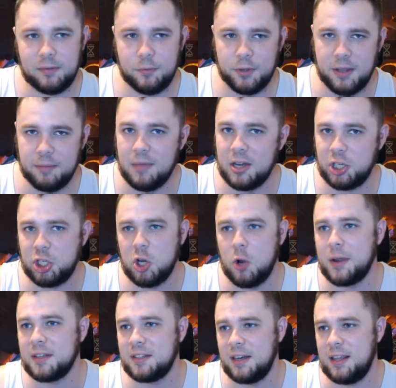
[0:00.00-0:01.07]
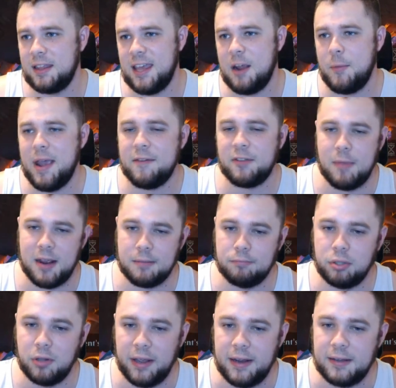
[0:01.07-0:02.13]
with it not showing us anything, we have to make them
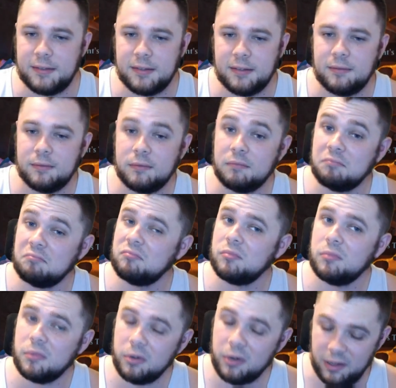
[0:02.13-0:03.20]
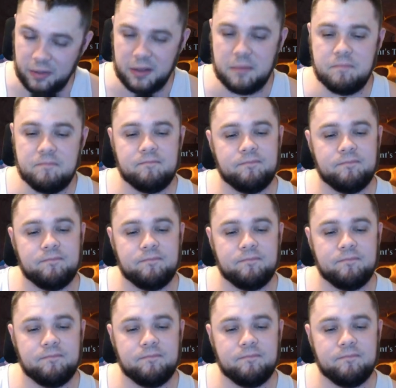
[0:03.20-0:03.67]
play it. Really?